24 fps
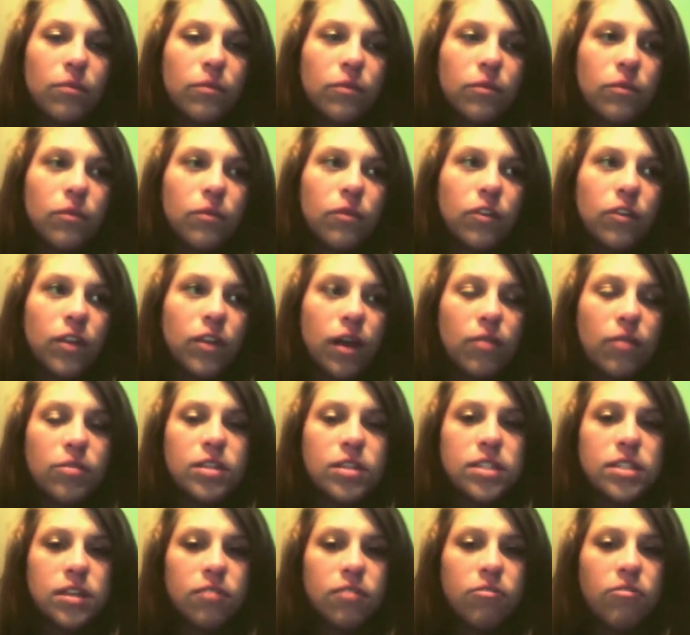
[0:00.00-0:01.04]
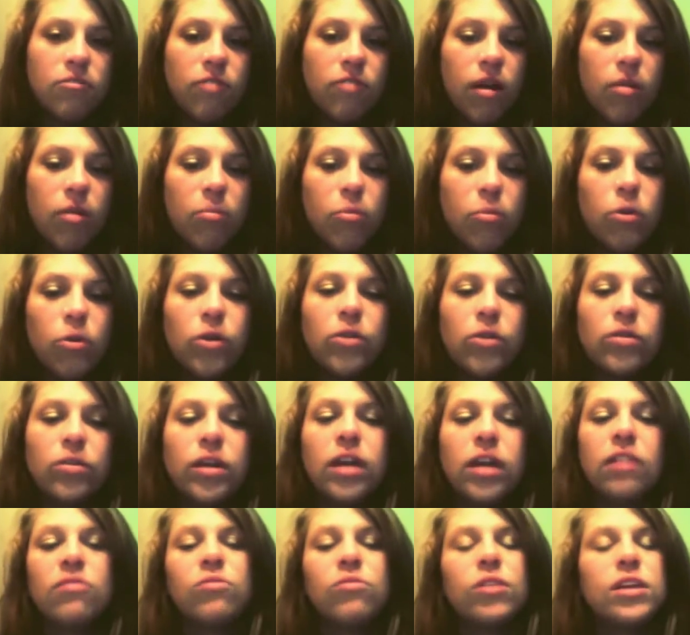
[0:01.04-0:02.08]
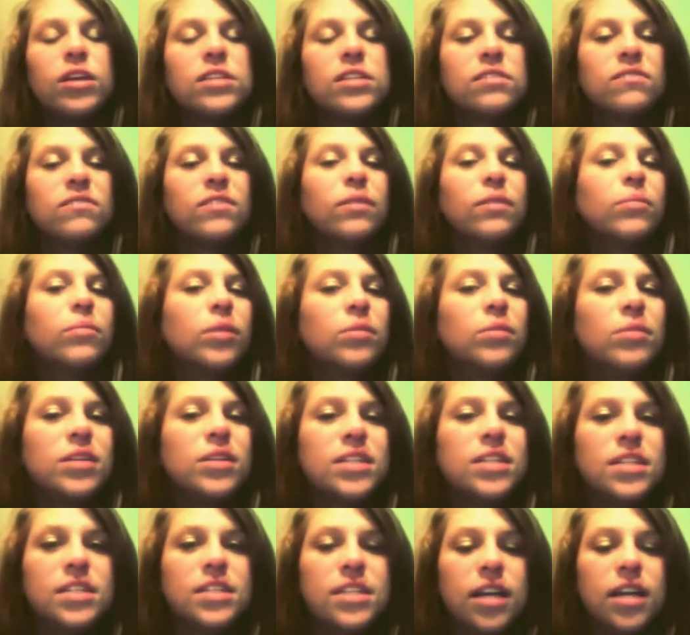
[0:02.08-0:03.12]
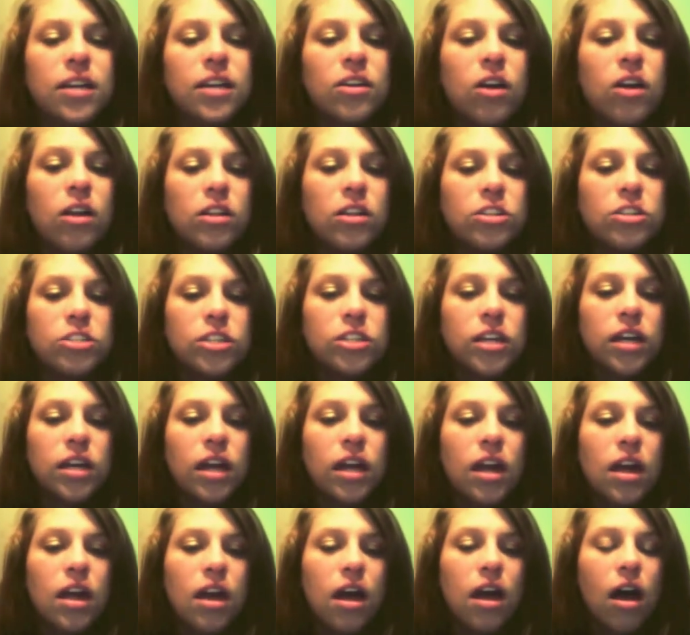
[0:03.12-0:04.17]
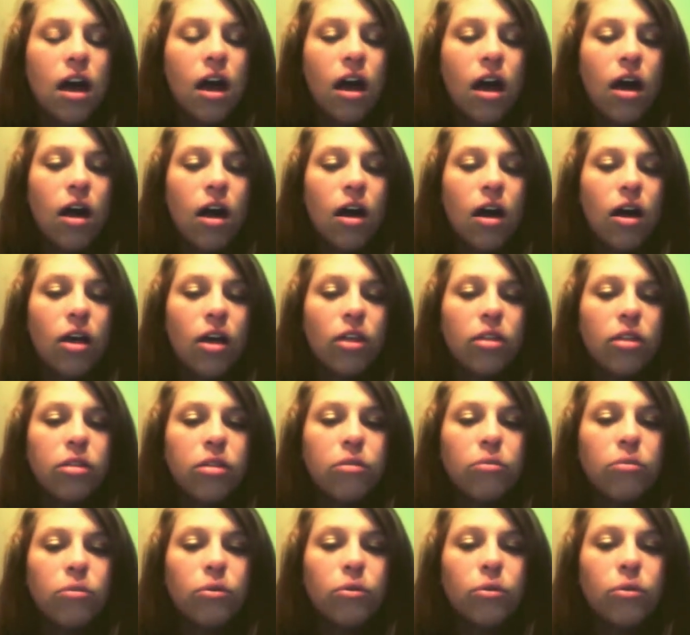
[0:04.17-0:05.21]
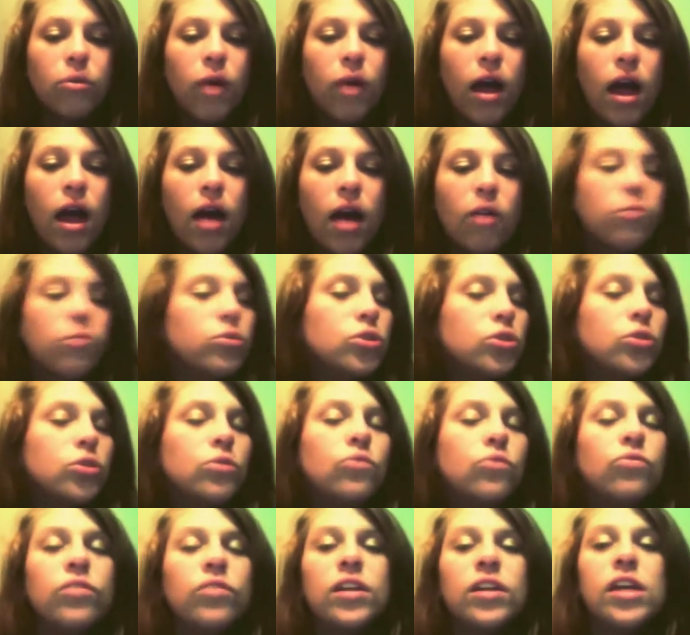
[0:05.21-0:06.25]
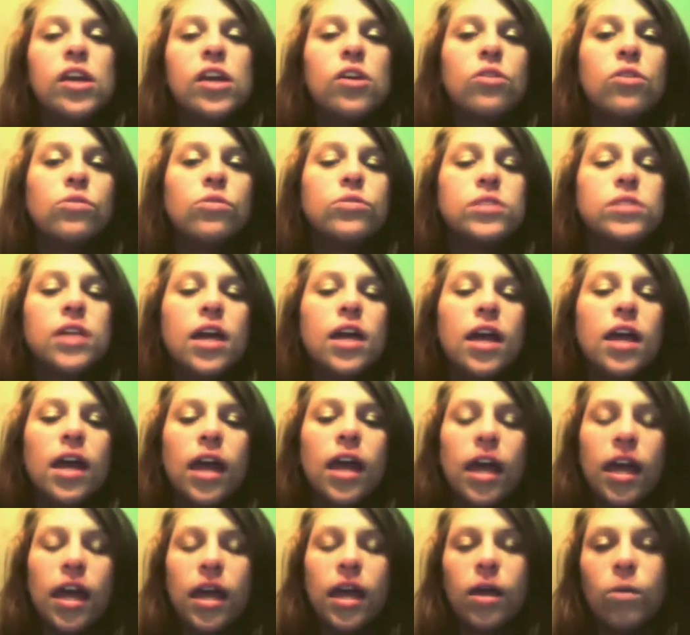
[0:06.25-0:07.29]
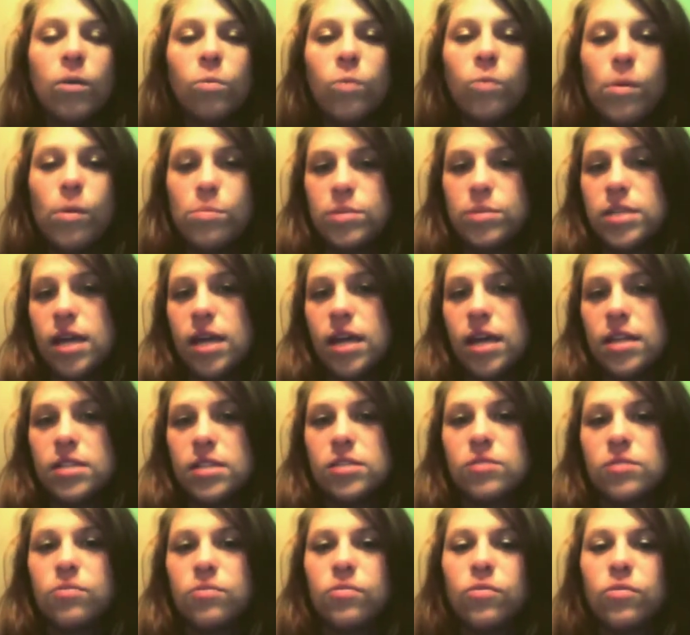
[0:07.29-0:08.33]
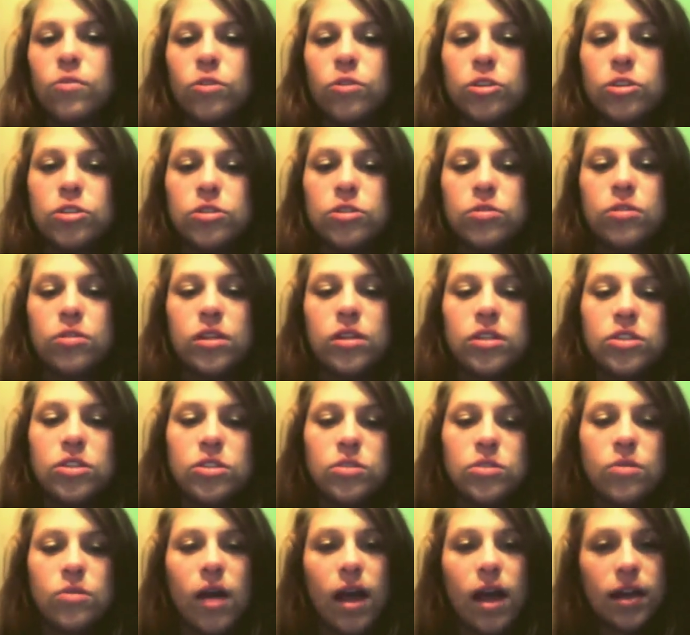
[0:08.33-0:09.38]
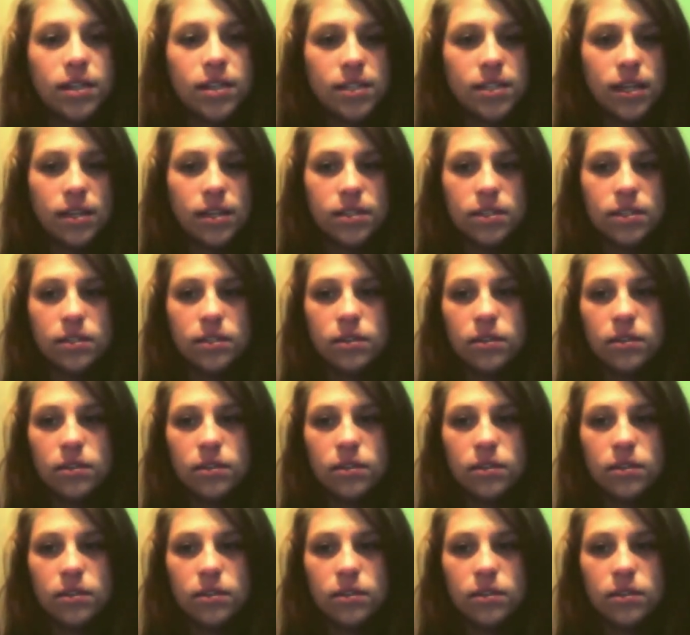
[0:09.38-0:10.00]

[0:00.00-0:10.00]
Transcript: for that reason found more creative ways of implementing technology through how-to videos and websites for students to access.